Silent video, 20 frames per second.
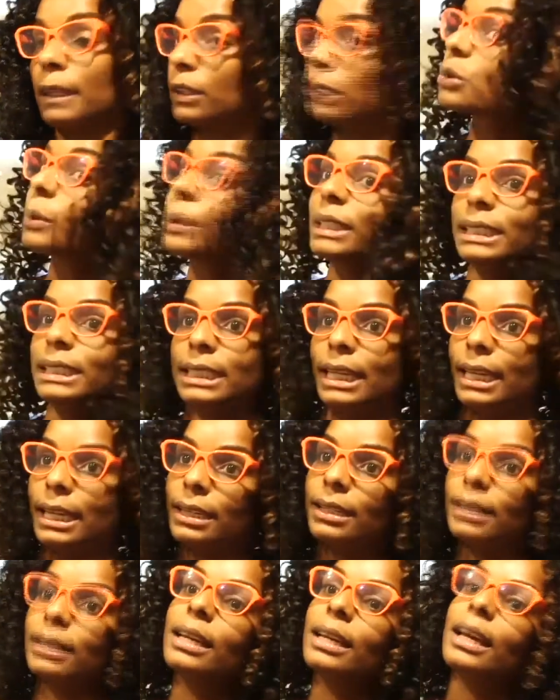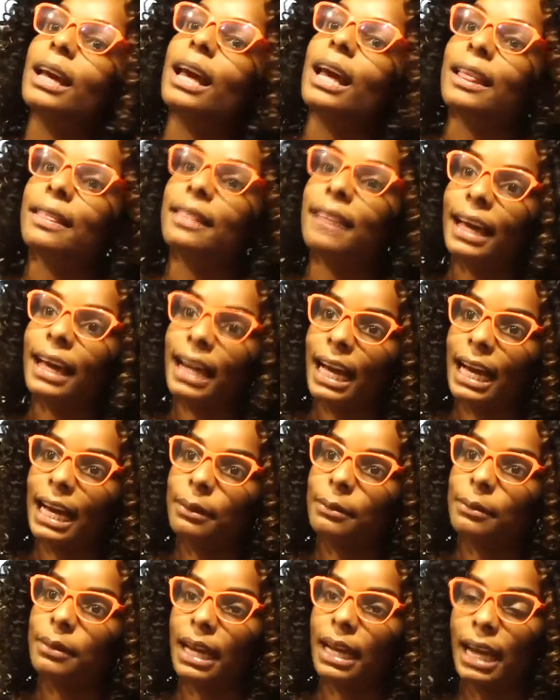2010 that I
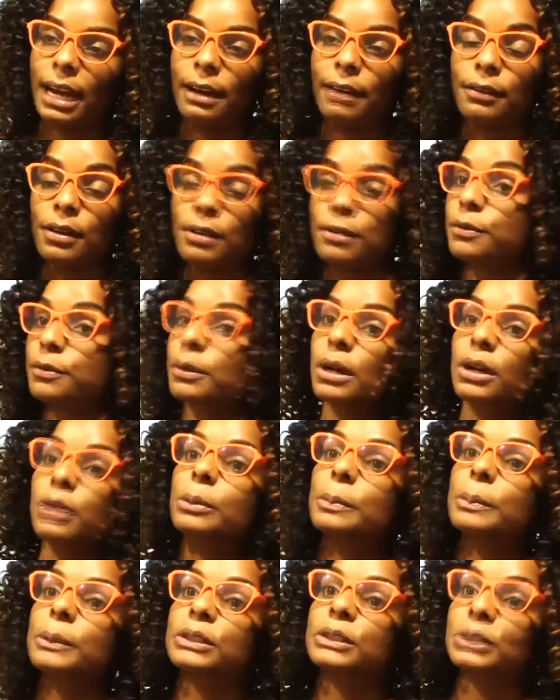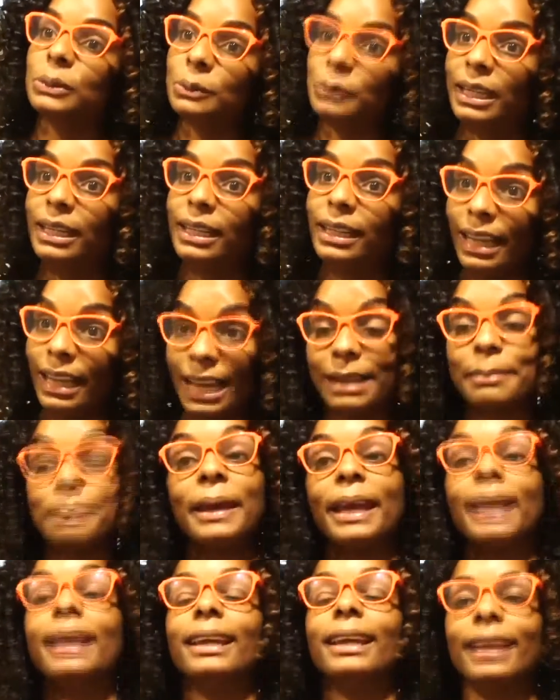would have a 400-person wedding and
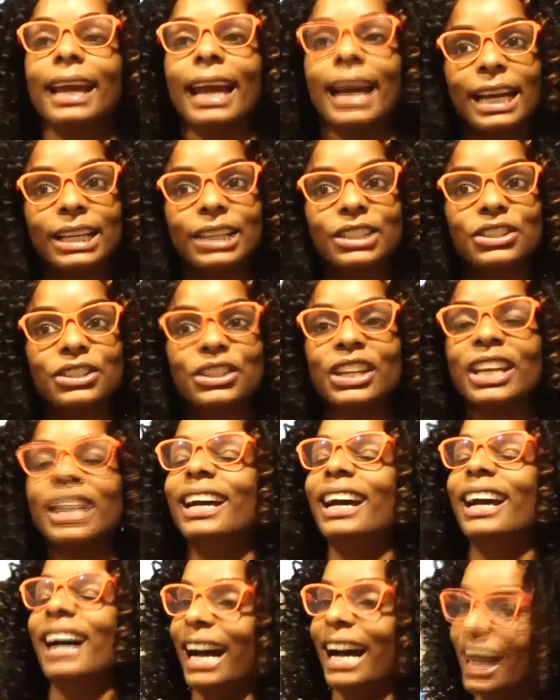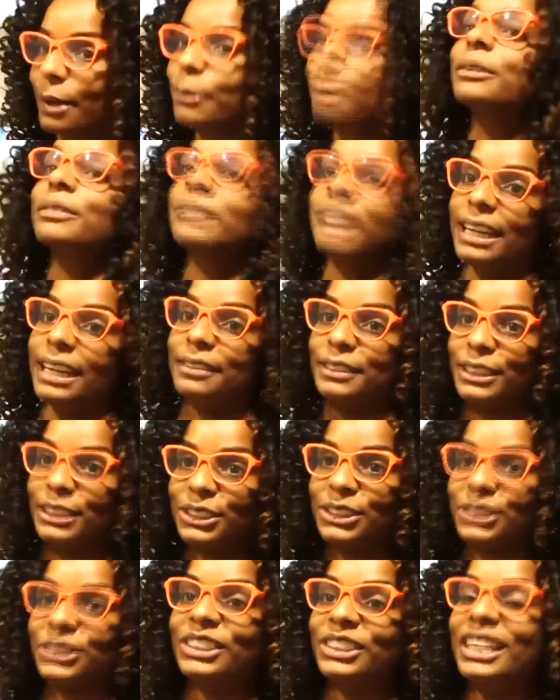pay it cash, I would have laughed at
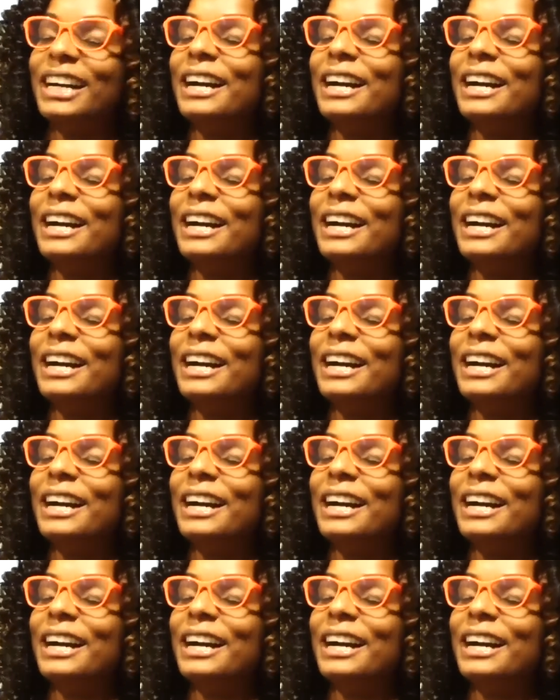you.